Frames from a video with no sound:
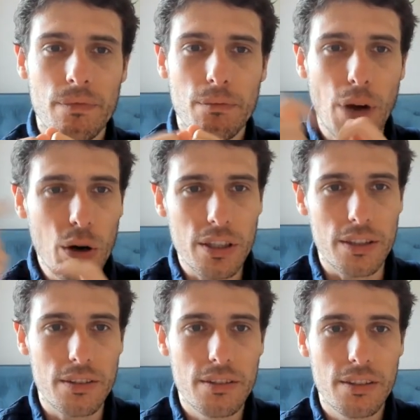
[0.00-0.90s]

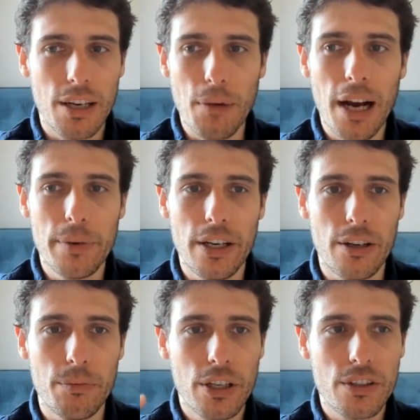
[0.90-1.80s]
Bonkers, in my opinion,
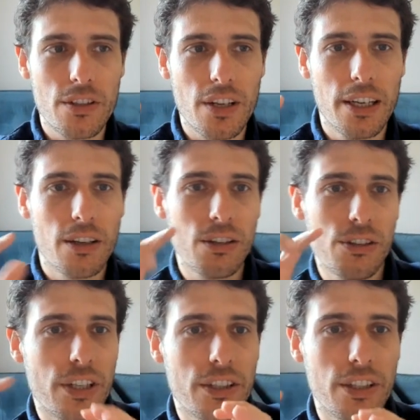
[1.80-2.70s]
because it's like
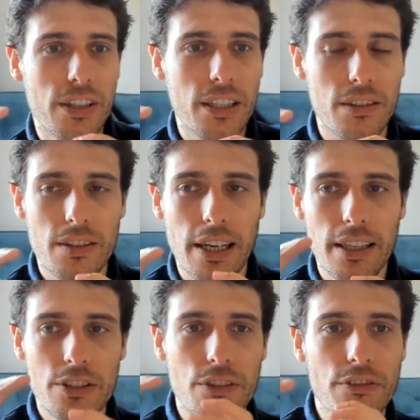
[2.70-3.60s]
contradicting things. It's like,
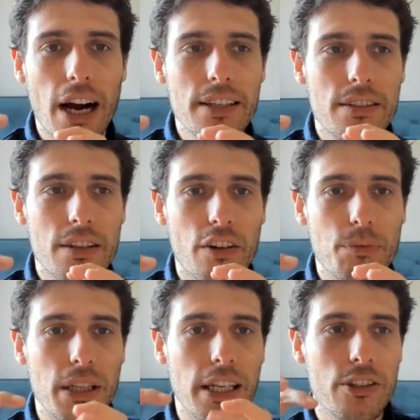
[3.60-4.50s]
let's define stuff
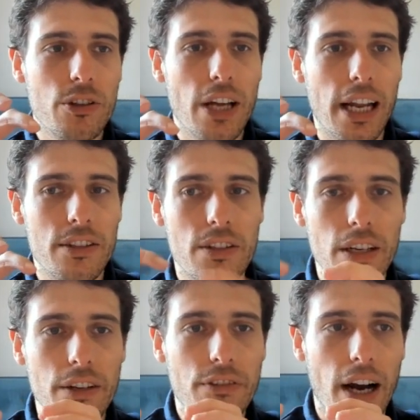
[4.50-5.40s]
and
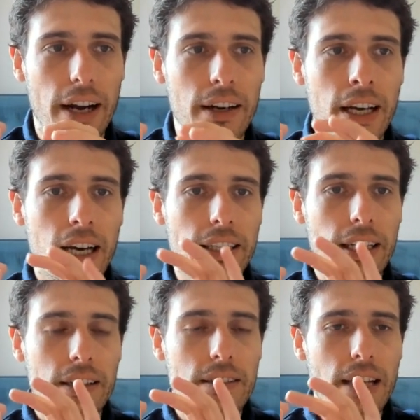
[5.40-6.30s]
solidify it, and yet
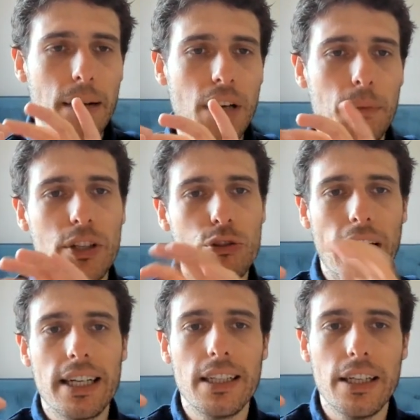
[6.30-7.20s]
at the same time, let's
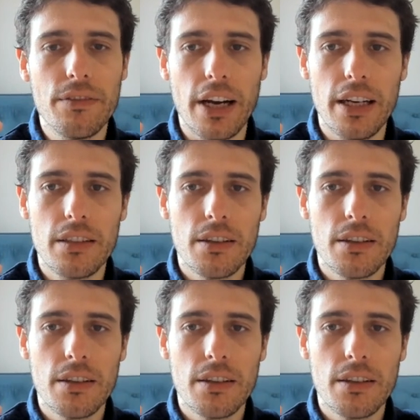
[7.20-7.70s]
radically innovate.